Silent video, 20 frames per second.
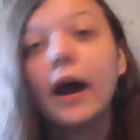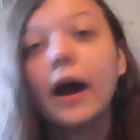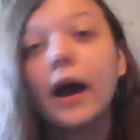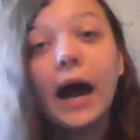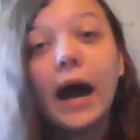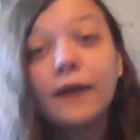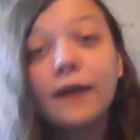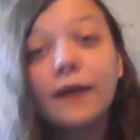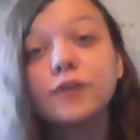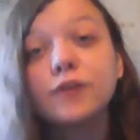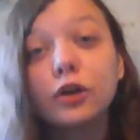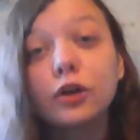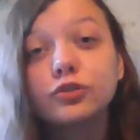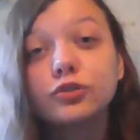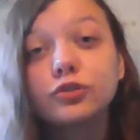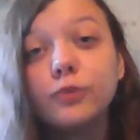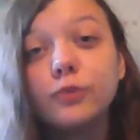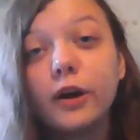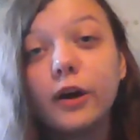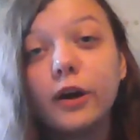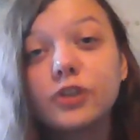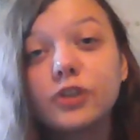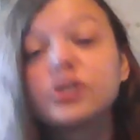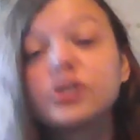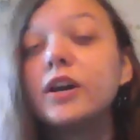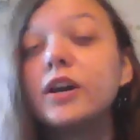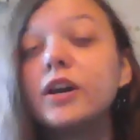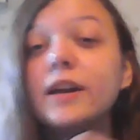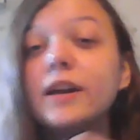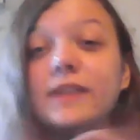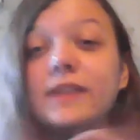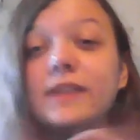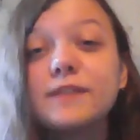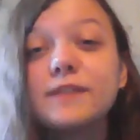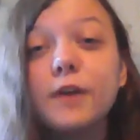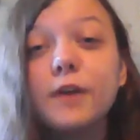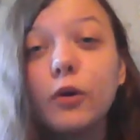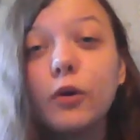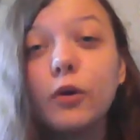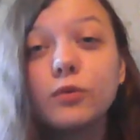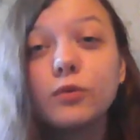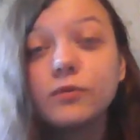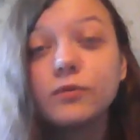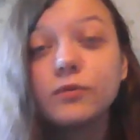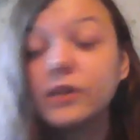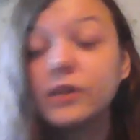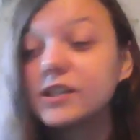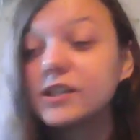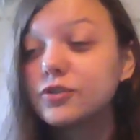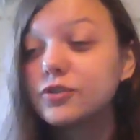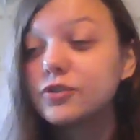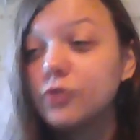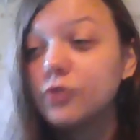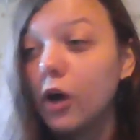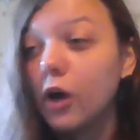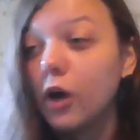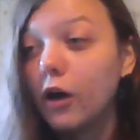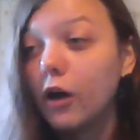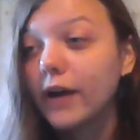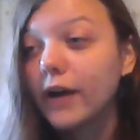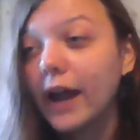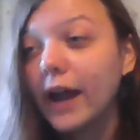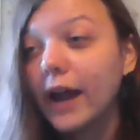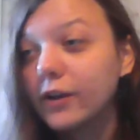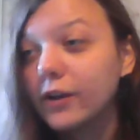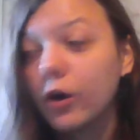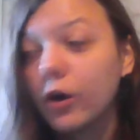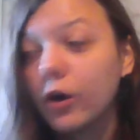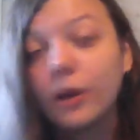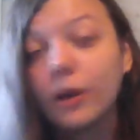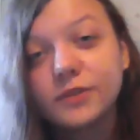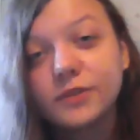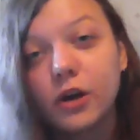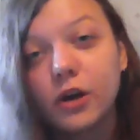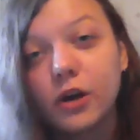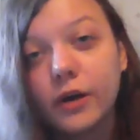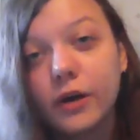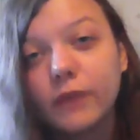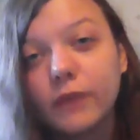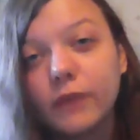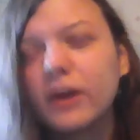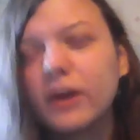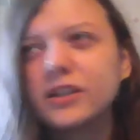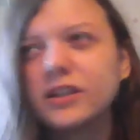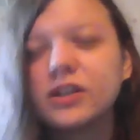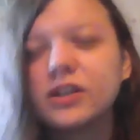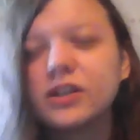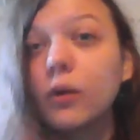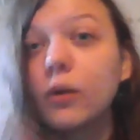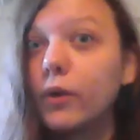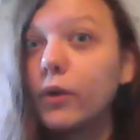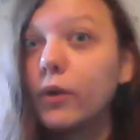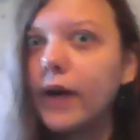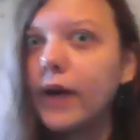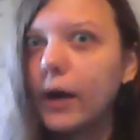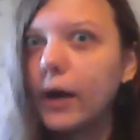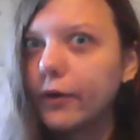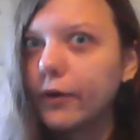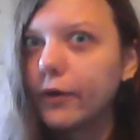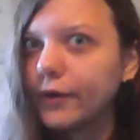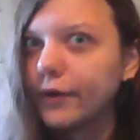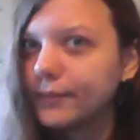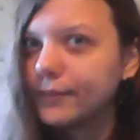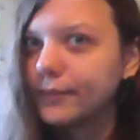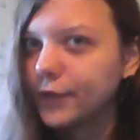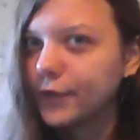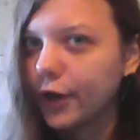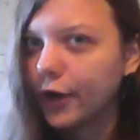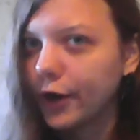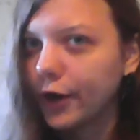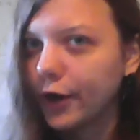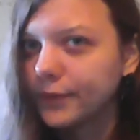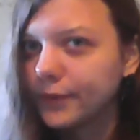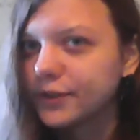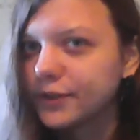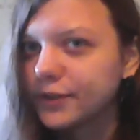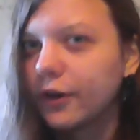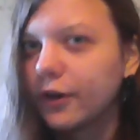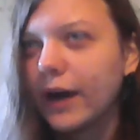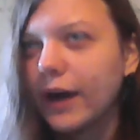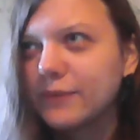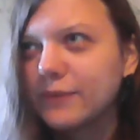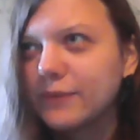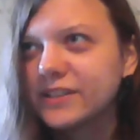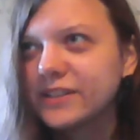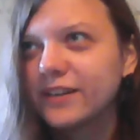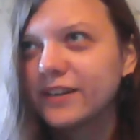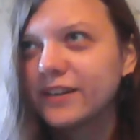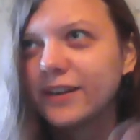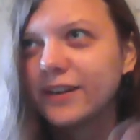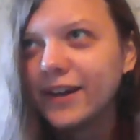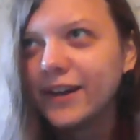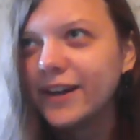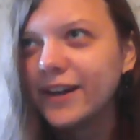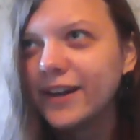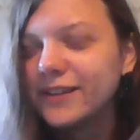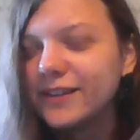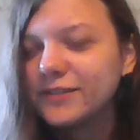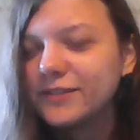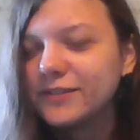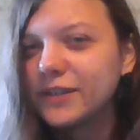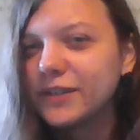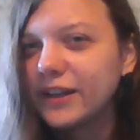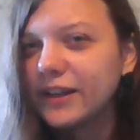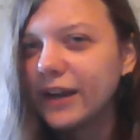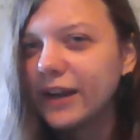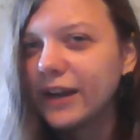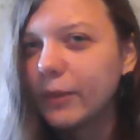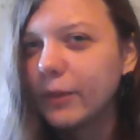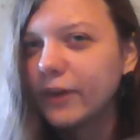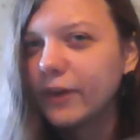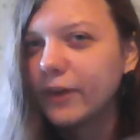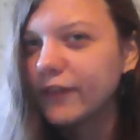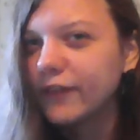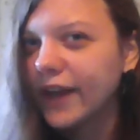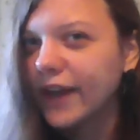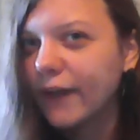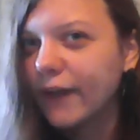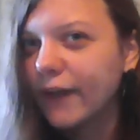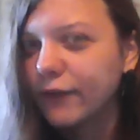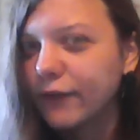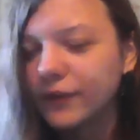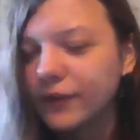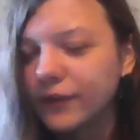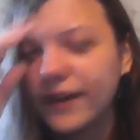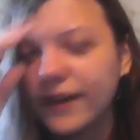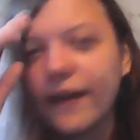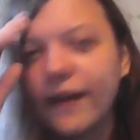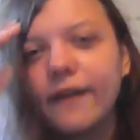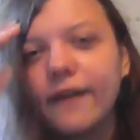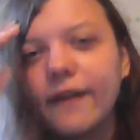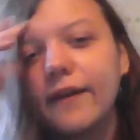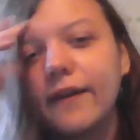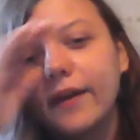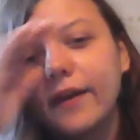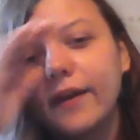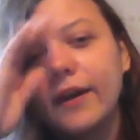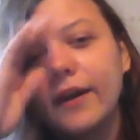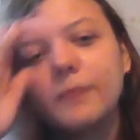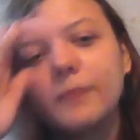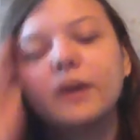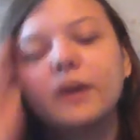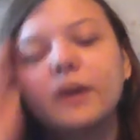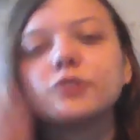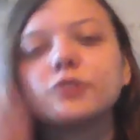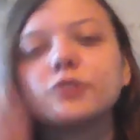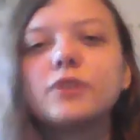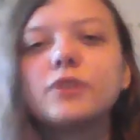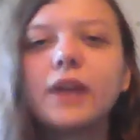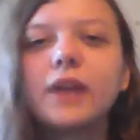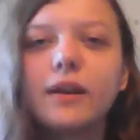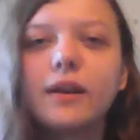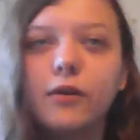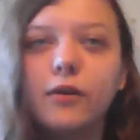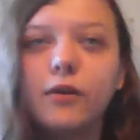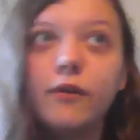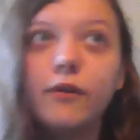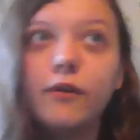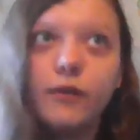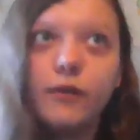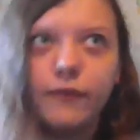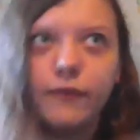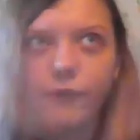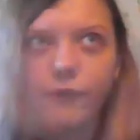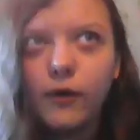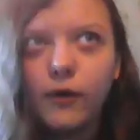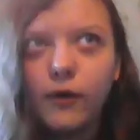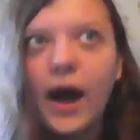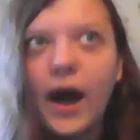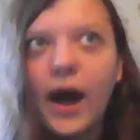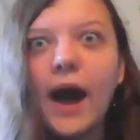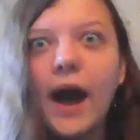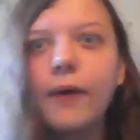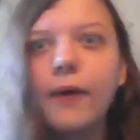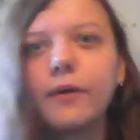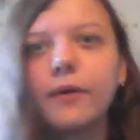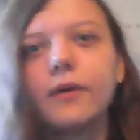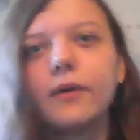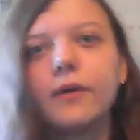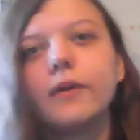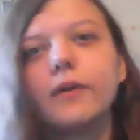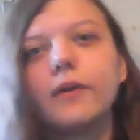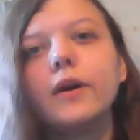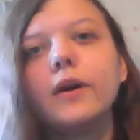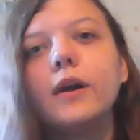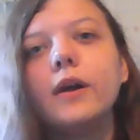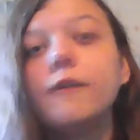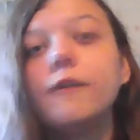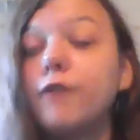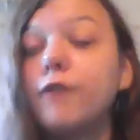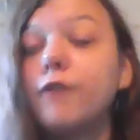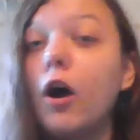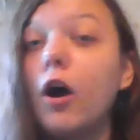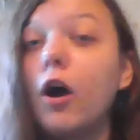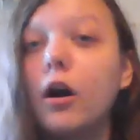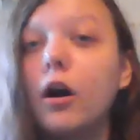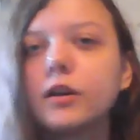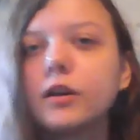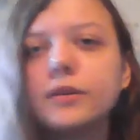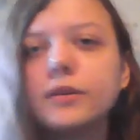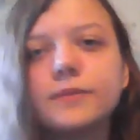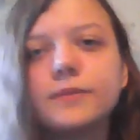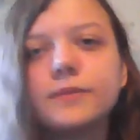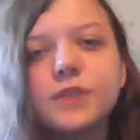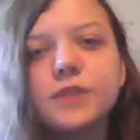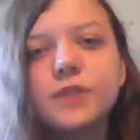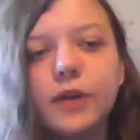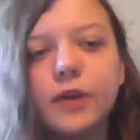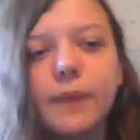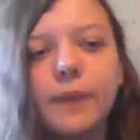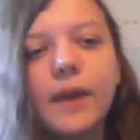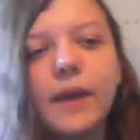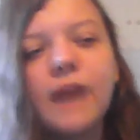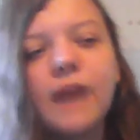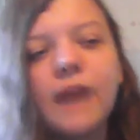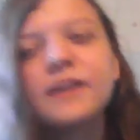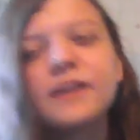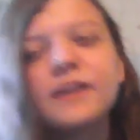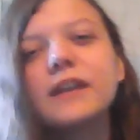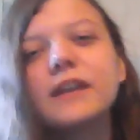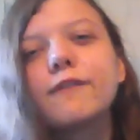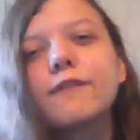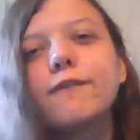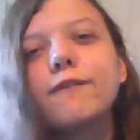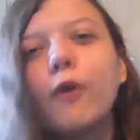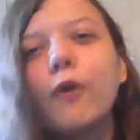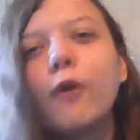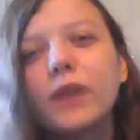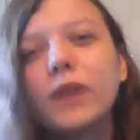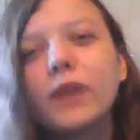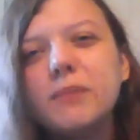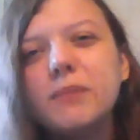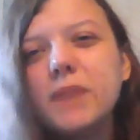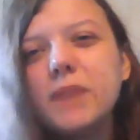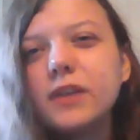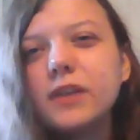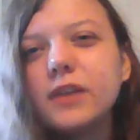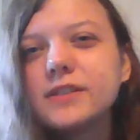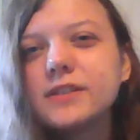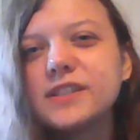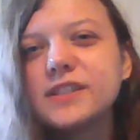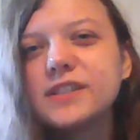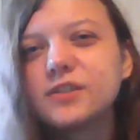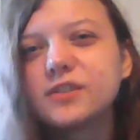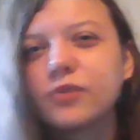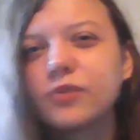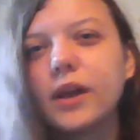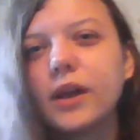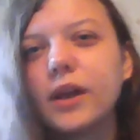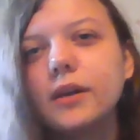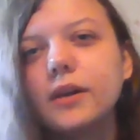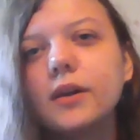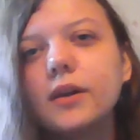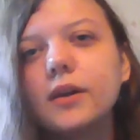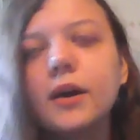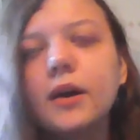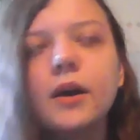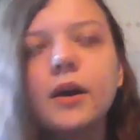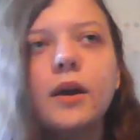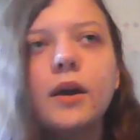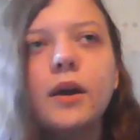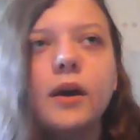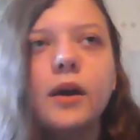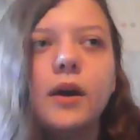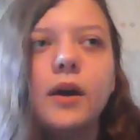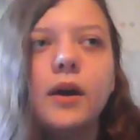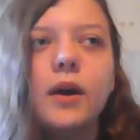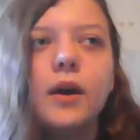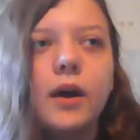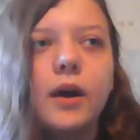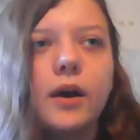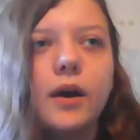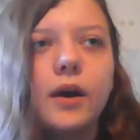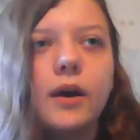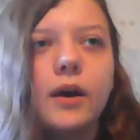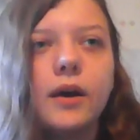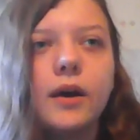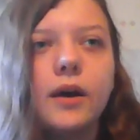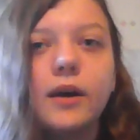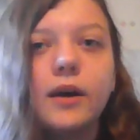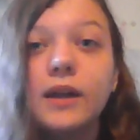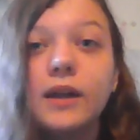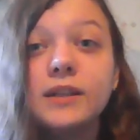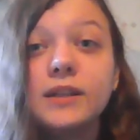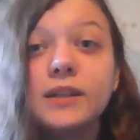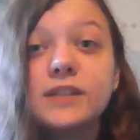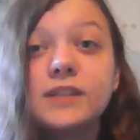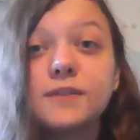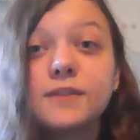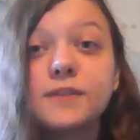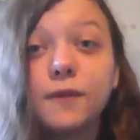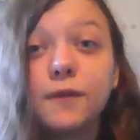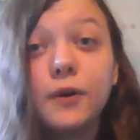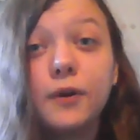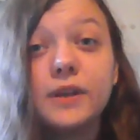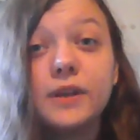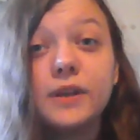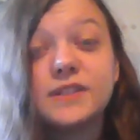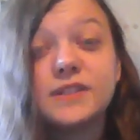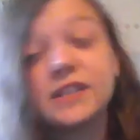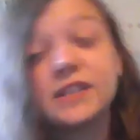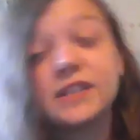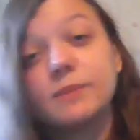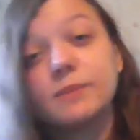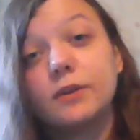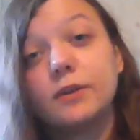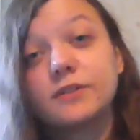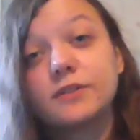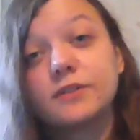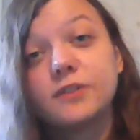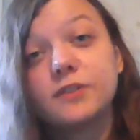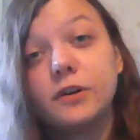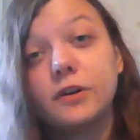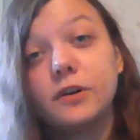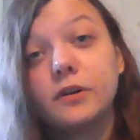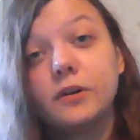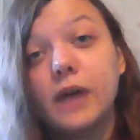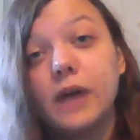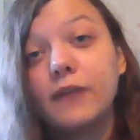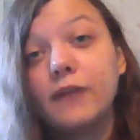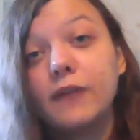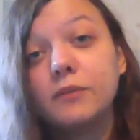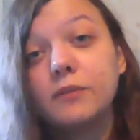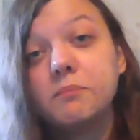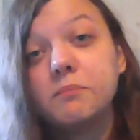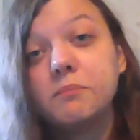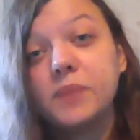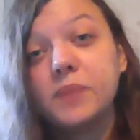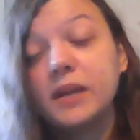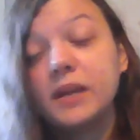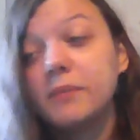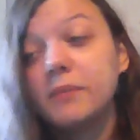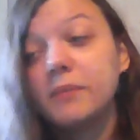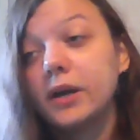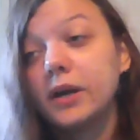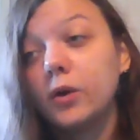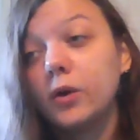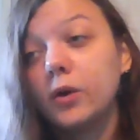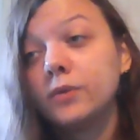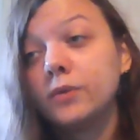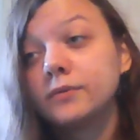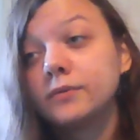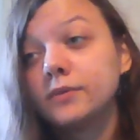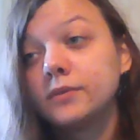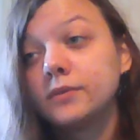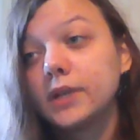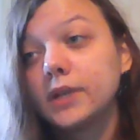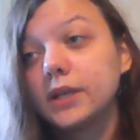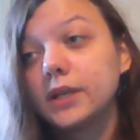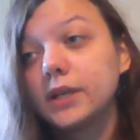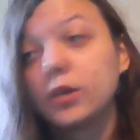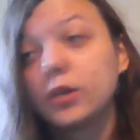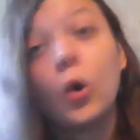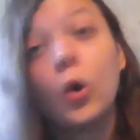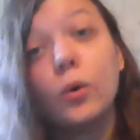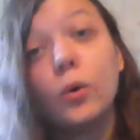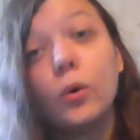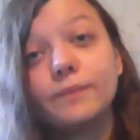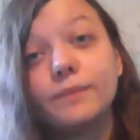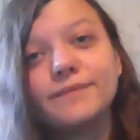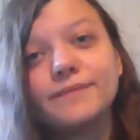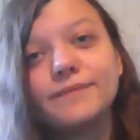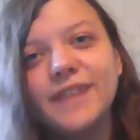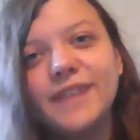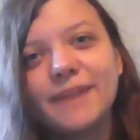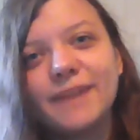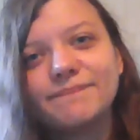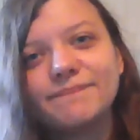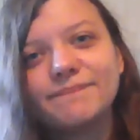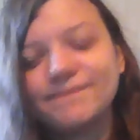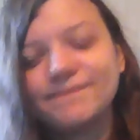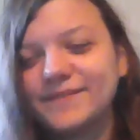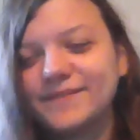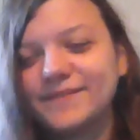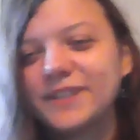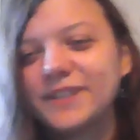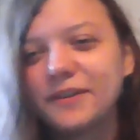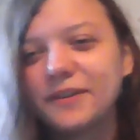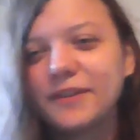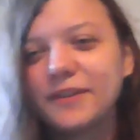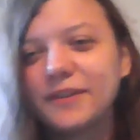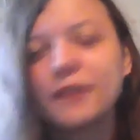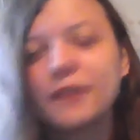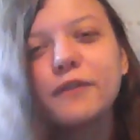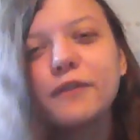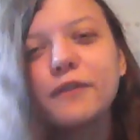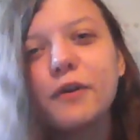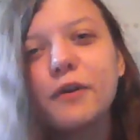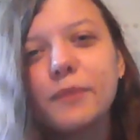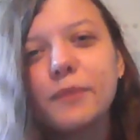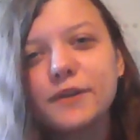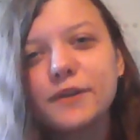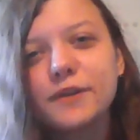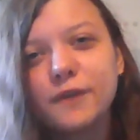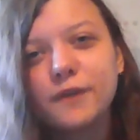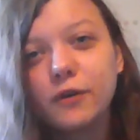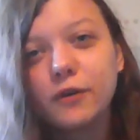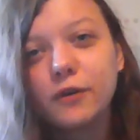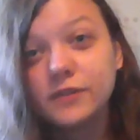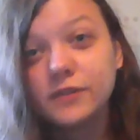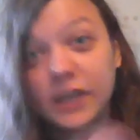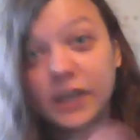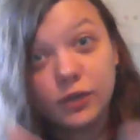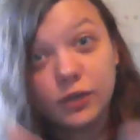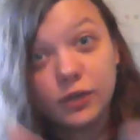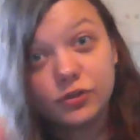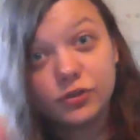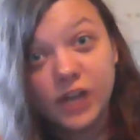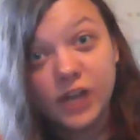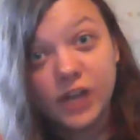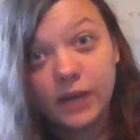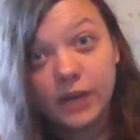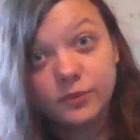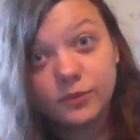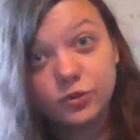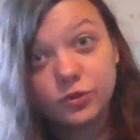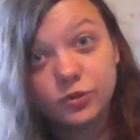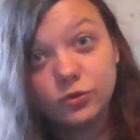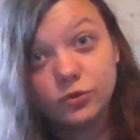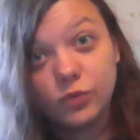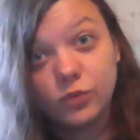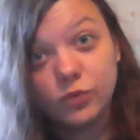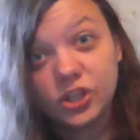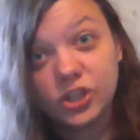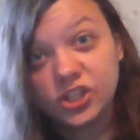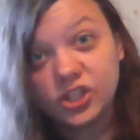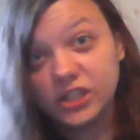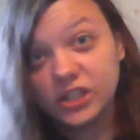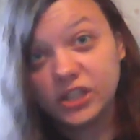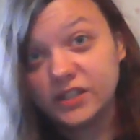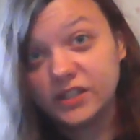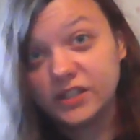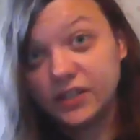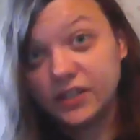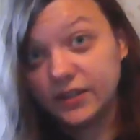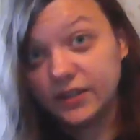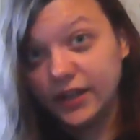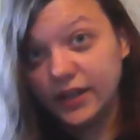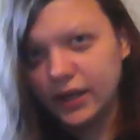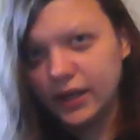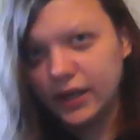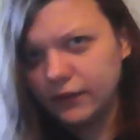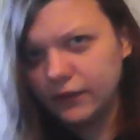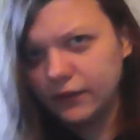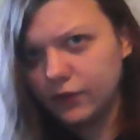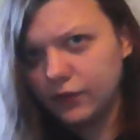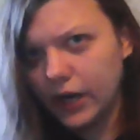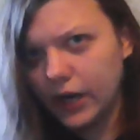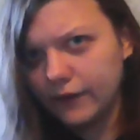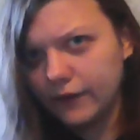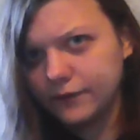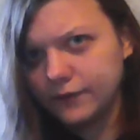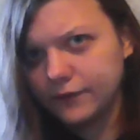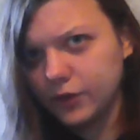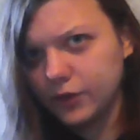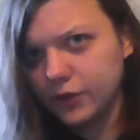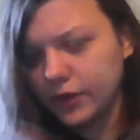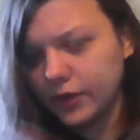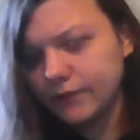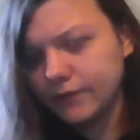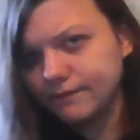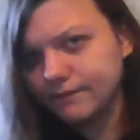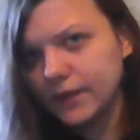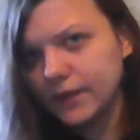I've talked too much. This video is too long. I know. I'm sorry. Well, it's not 1 hour, you know. So I'm still doing a little bit of an effort there. Not doing a full hour vlog. So yeah, I think that 40 minutes is great. And it's 36 minutes, so I haven't beaten my own like goal. Yeah. So thank you very much for taking your time to watch it till the end if you have done it.